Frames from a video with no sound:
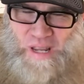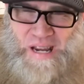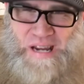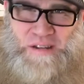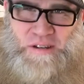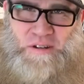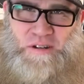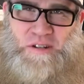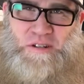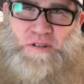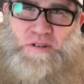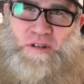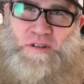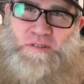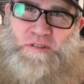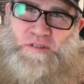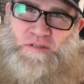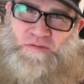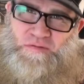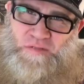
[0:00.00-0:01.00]
and you can
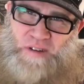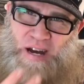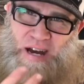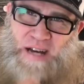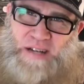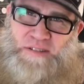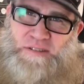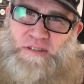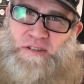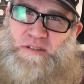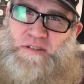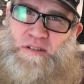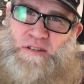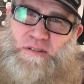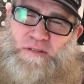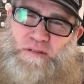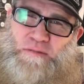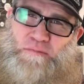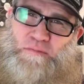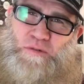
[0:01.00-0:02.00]
drink this fast. It's a
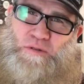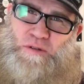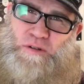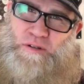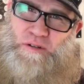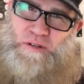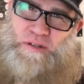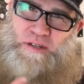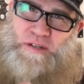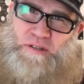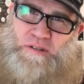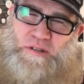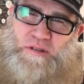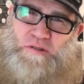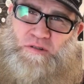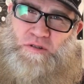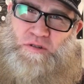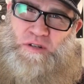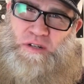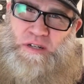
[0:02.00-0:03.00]
little more
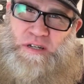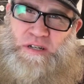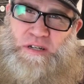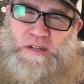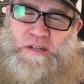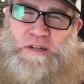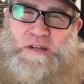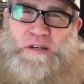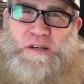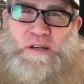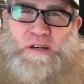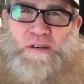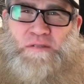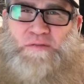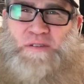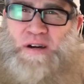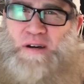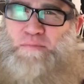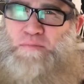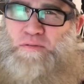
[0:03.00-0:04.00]
easier drinking,
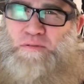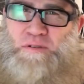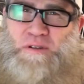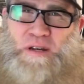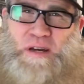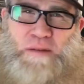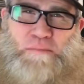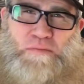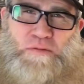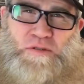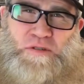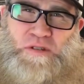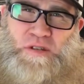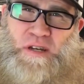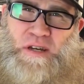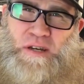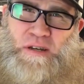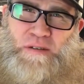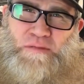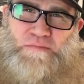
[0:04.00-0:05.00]

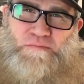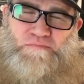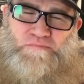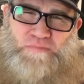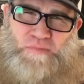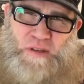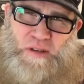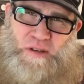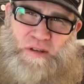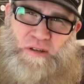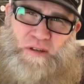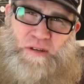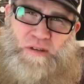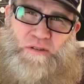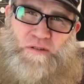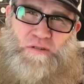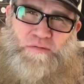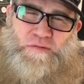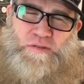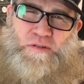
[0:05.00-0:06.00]
5.9%.
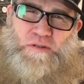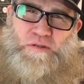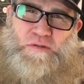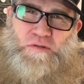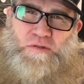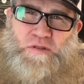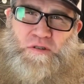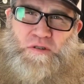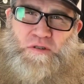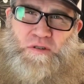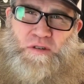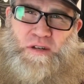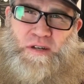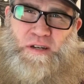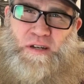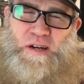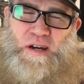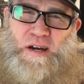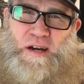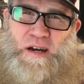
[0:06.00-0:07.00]
You know, if you're used to
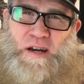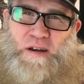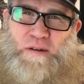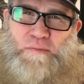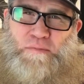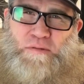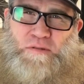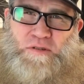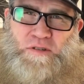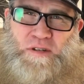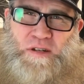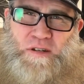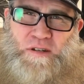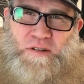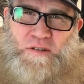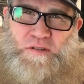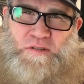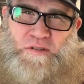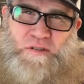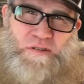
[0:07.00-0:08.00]
drinking a higher
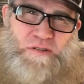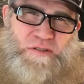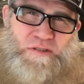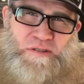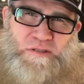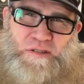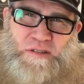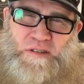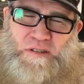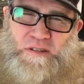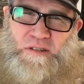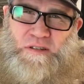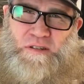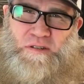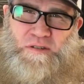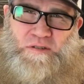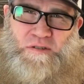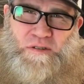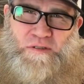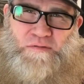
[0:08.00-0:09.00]
percentage, then this is easy
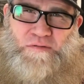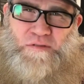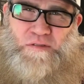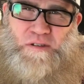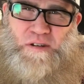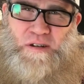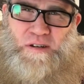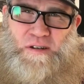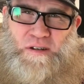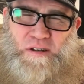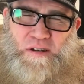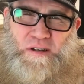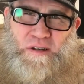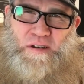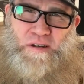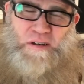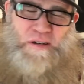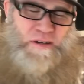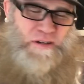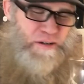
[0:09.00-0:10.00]
to drink for you.
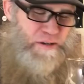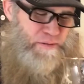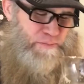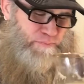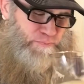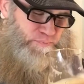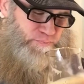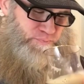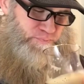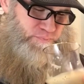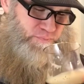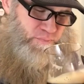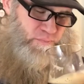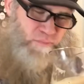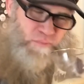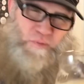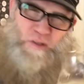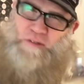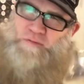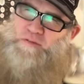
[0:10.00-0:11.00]
Um,
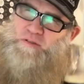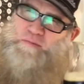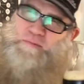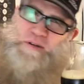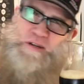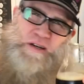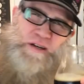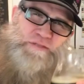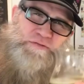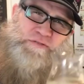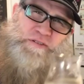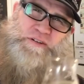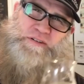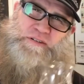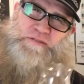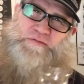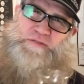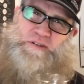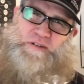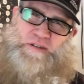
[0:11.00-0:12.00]
for me, I find
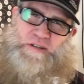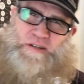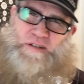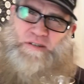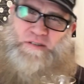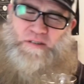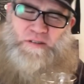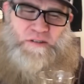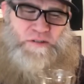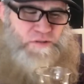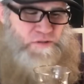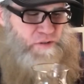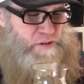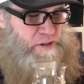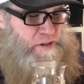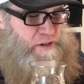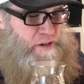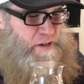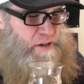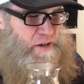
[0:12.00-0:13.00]
it very easy to
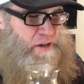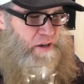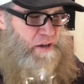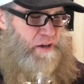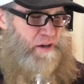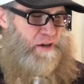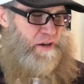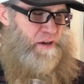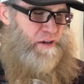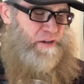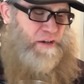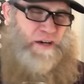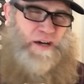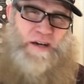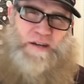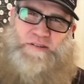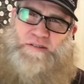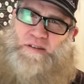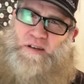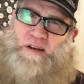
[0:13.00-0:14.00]
drink. And
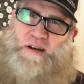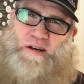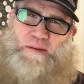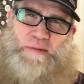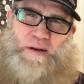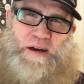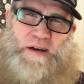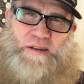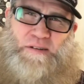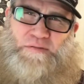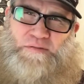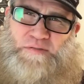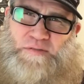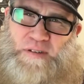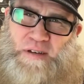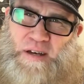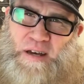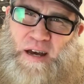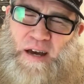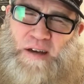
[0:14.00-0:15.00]
guys, um, out of
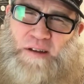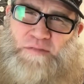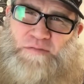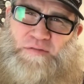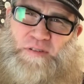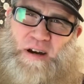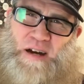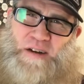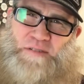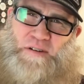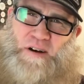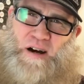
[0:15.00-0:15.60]
out of five